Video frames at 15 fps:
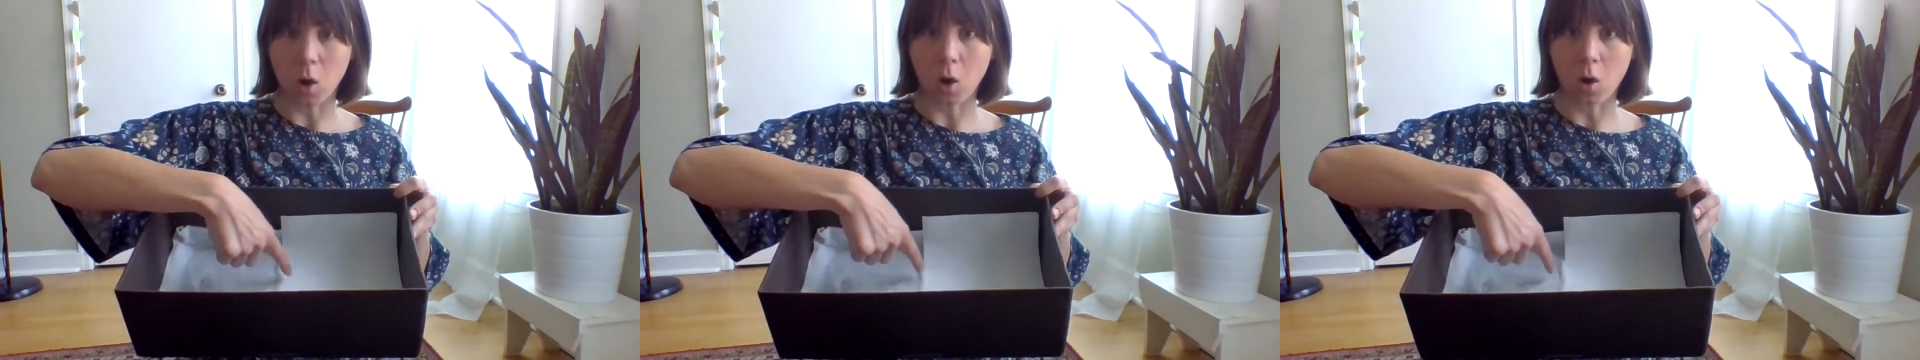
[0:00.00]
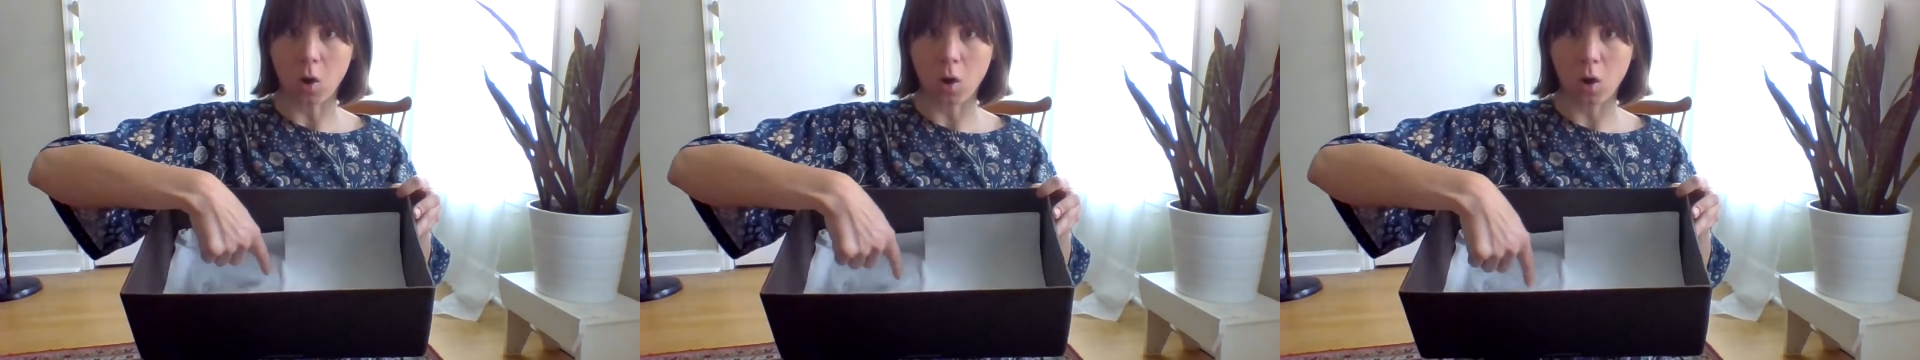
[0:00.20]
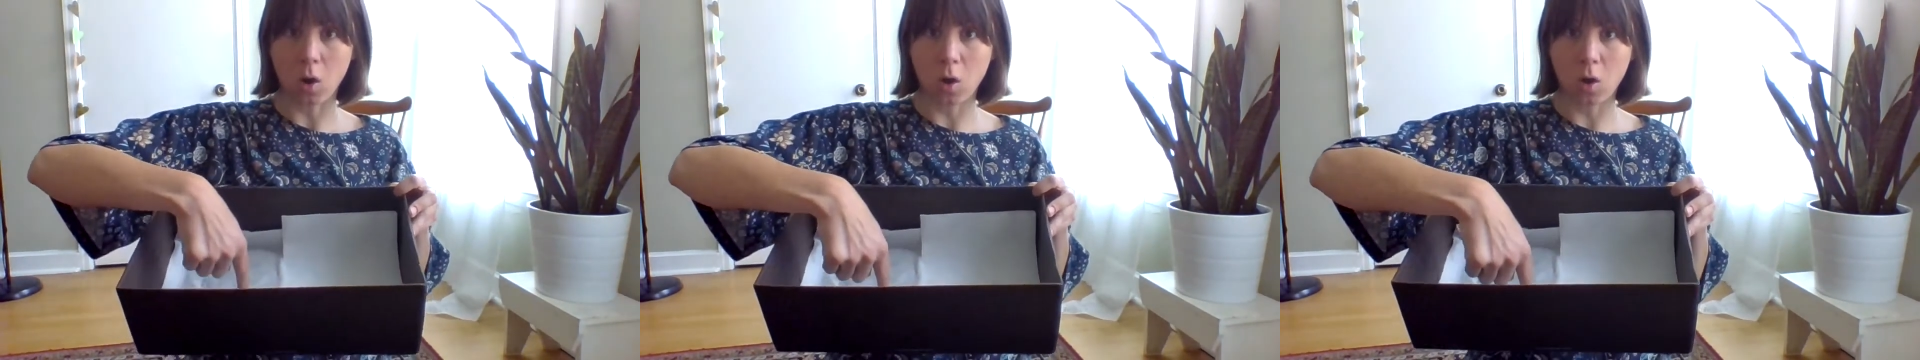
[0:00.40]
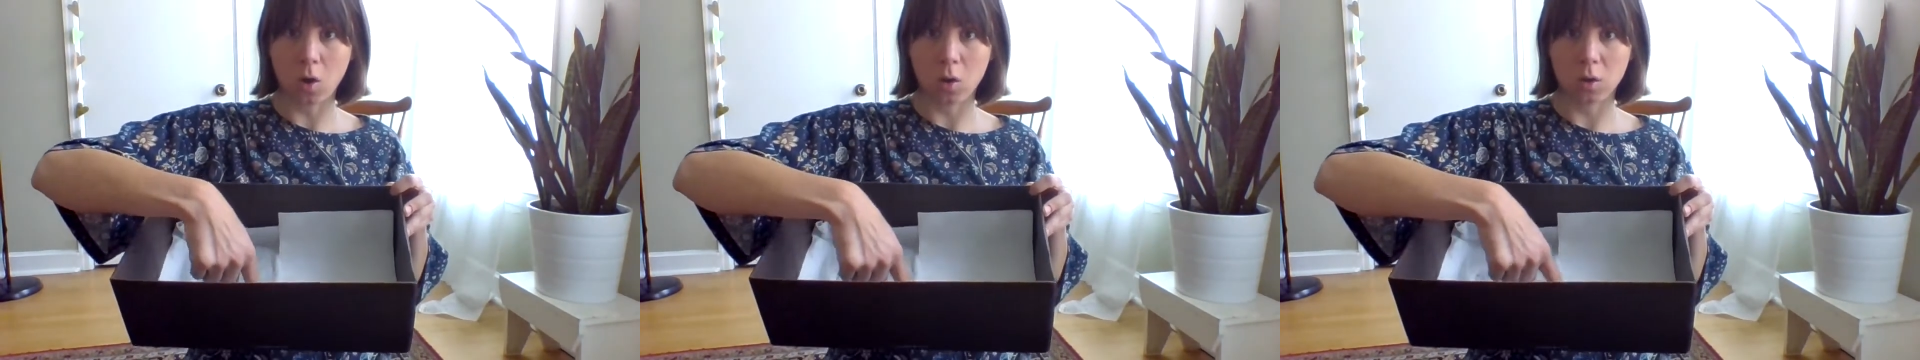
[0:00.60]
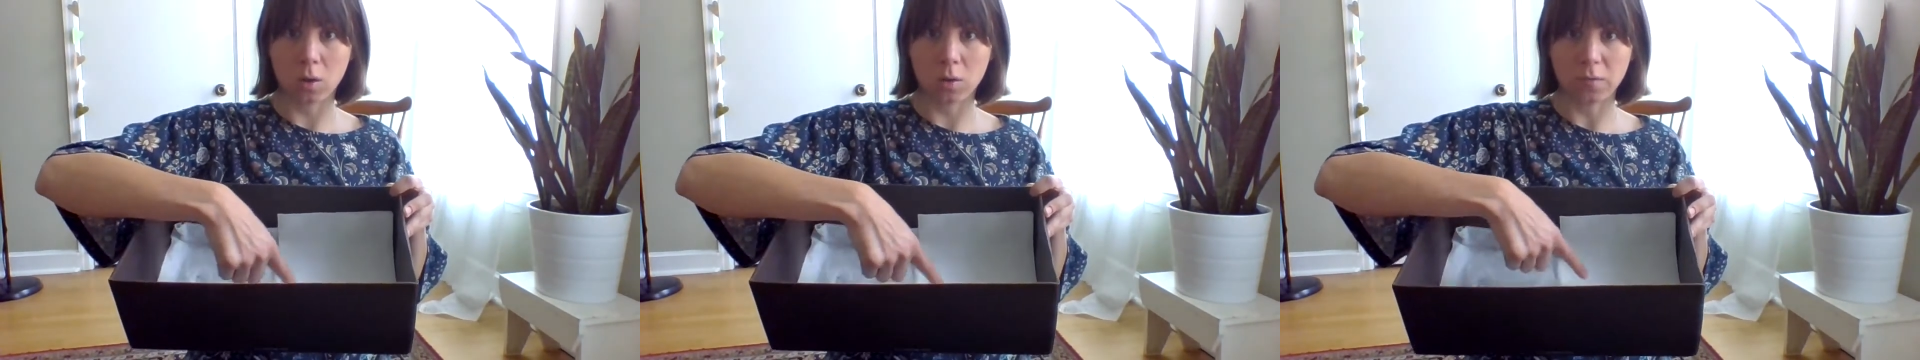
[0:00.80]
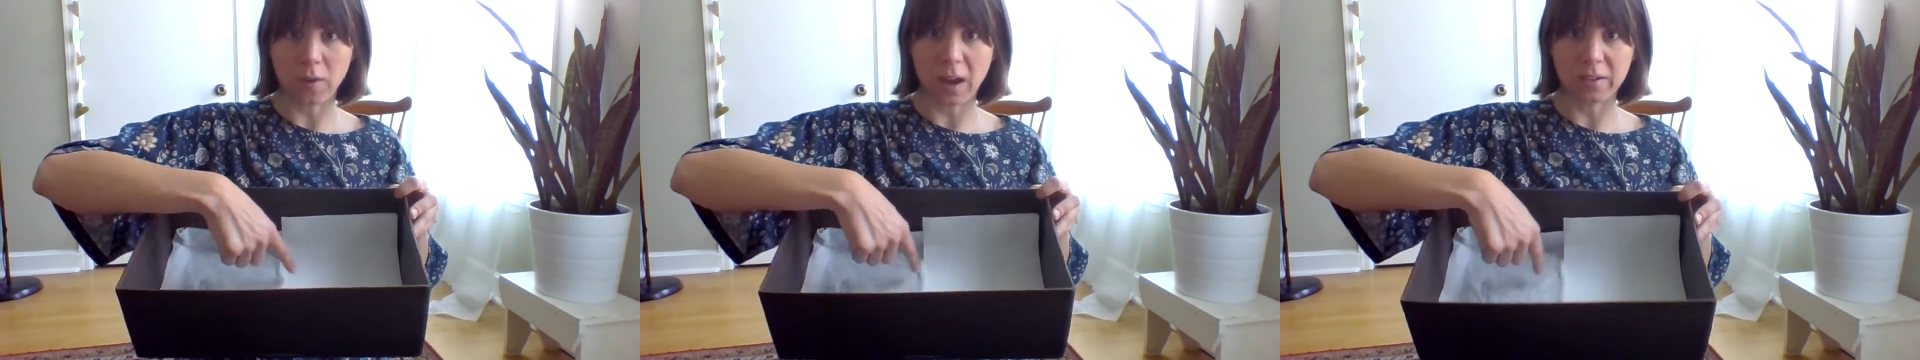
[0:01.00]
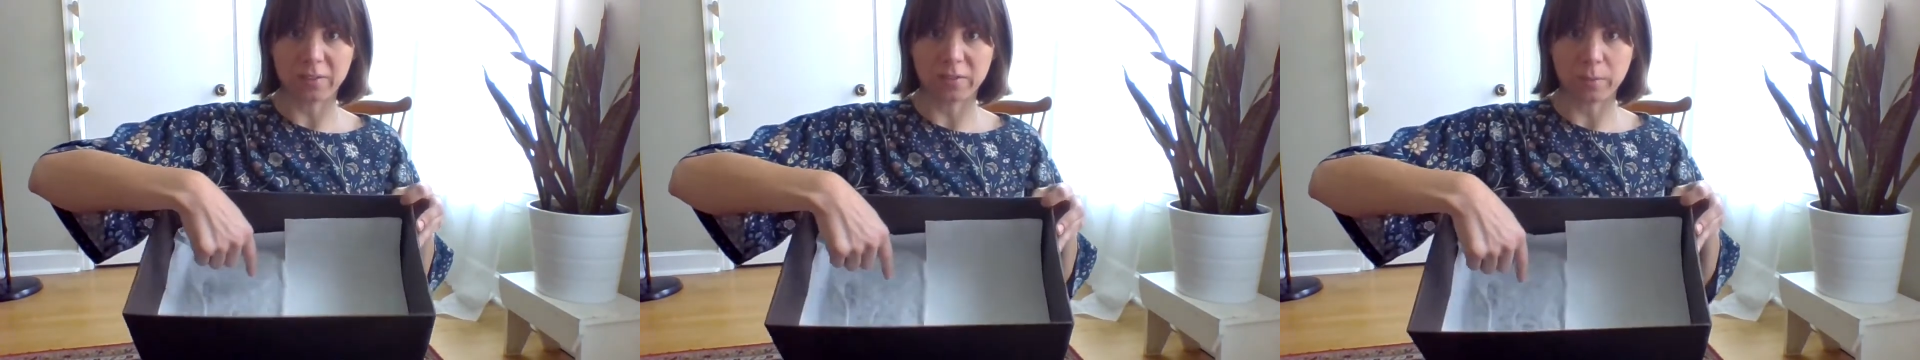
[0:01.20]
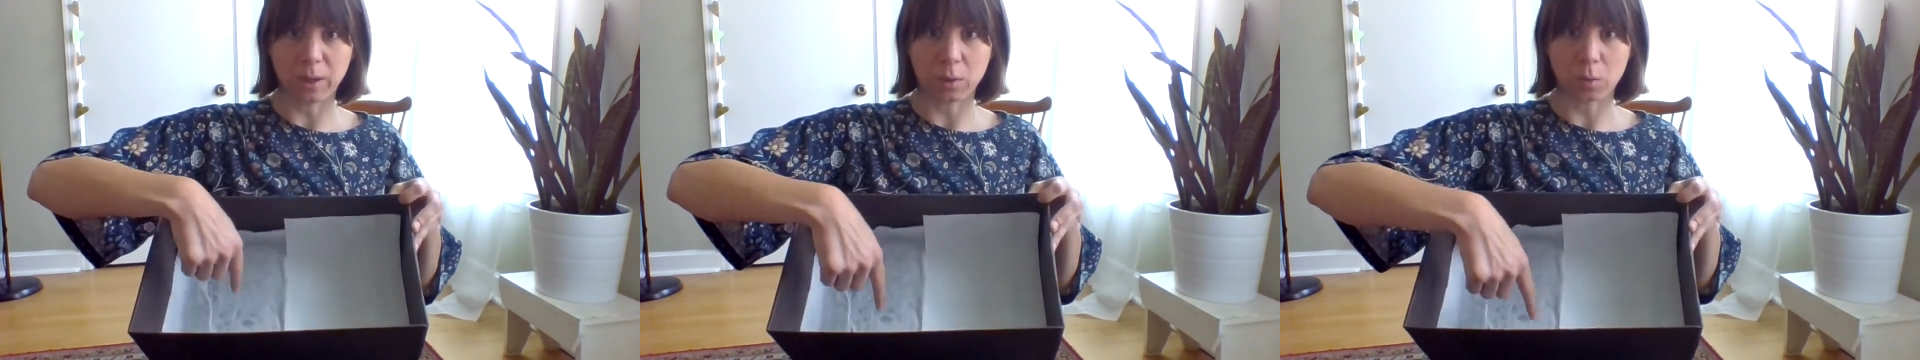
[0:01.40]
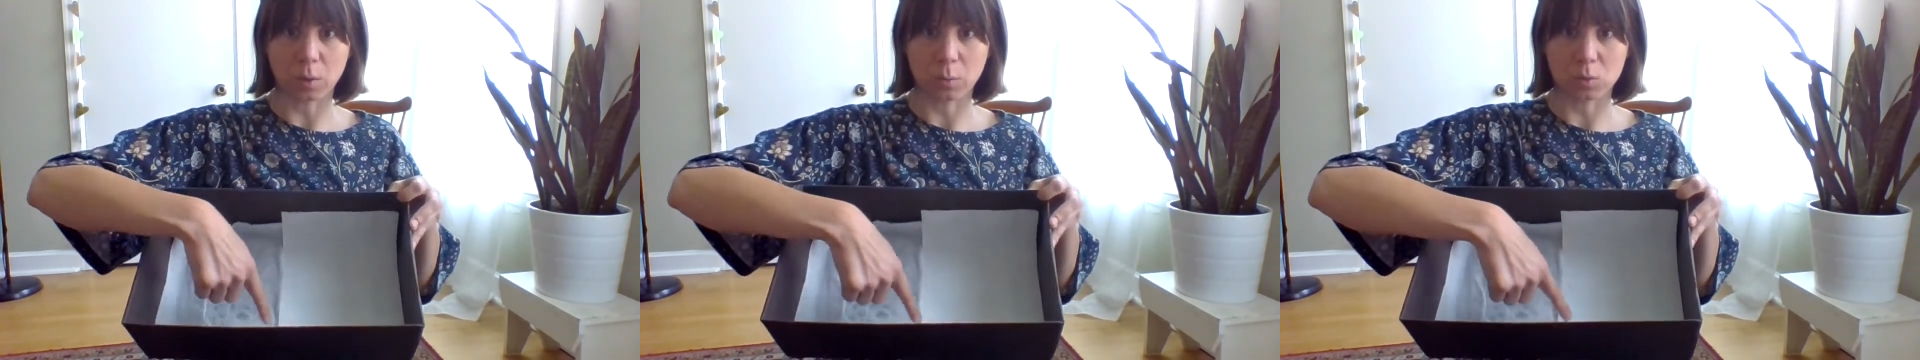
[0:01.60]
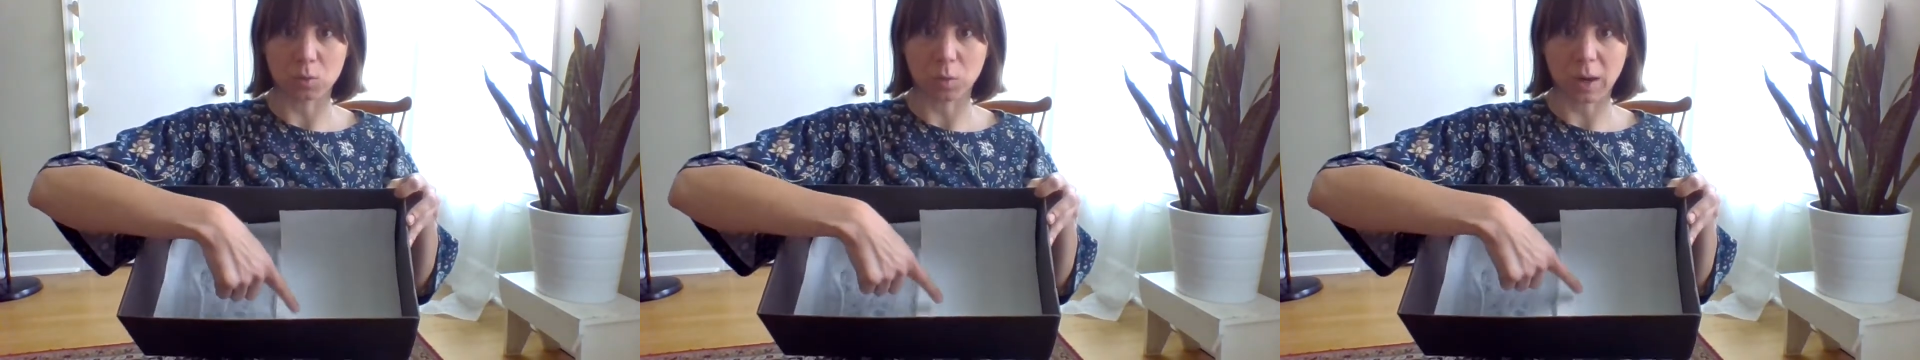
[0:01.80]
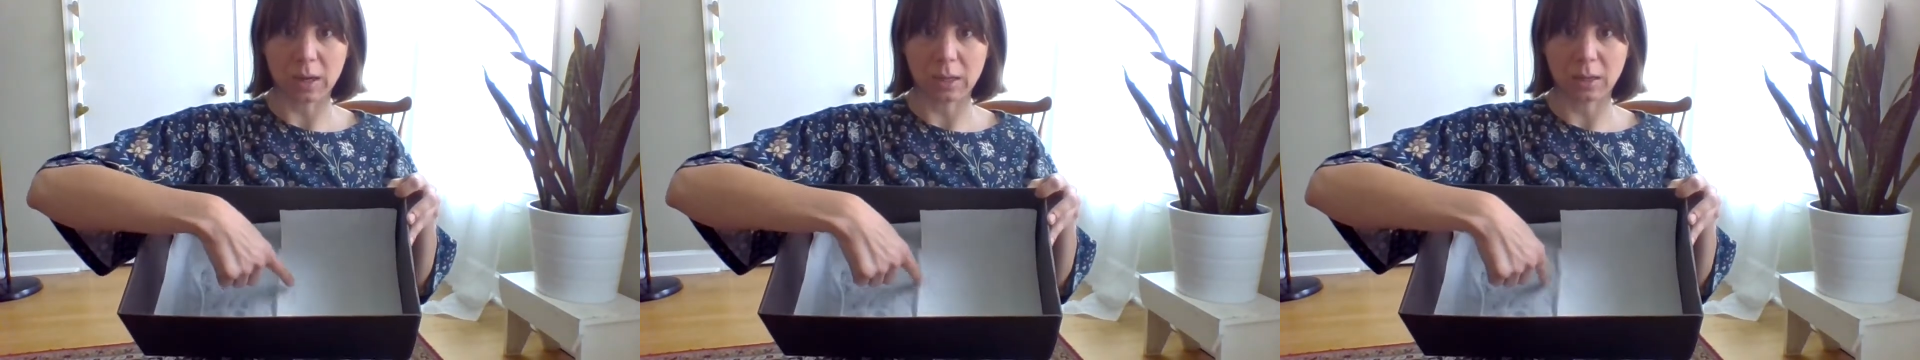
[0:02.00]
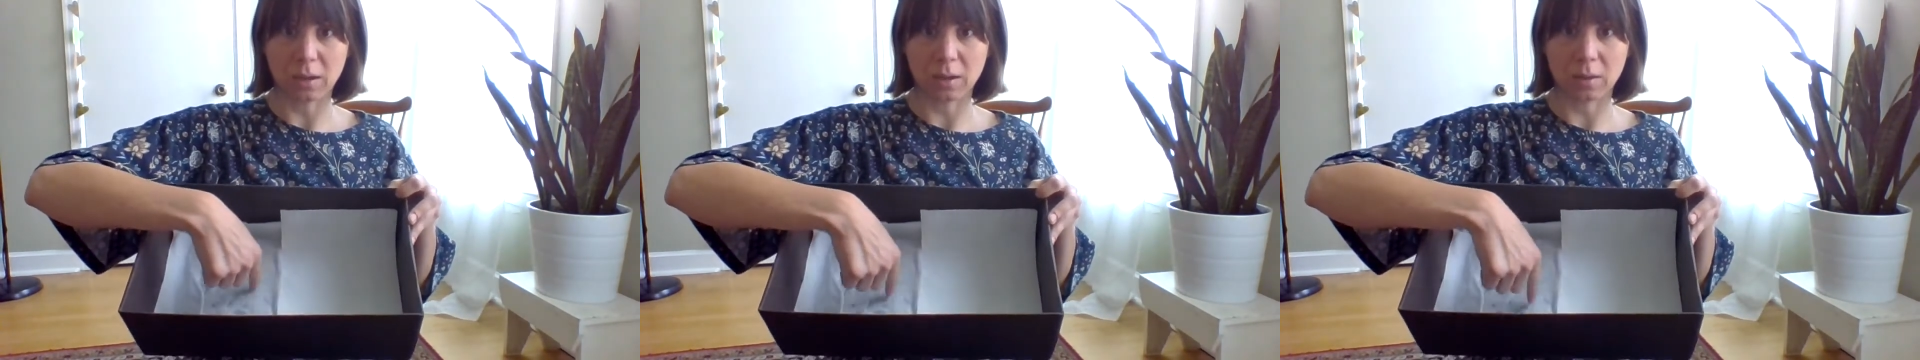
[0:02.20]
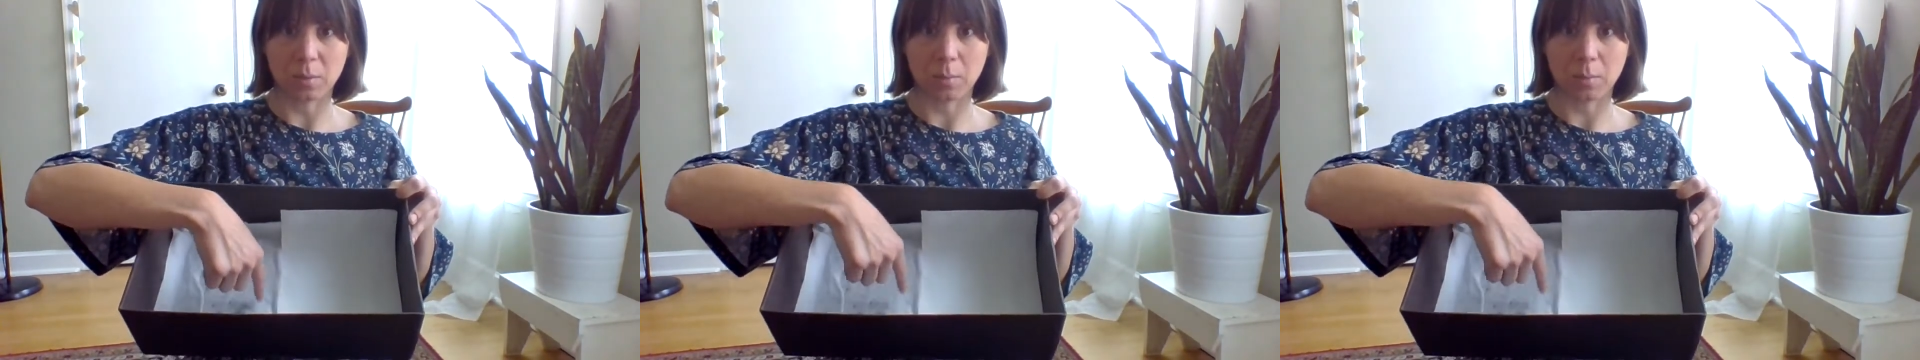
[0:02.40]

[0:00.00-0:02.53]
all 5 of my worms right here in the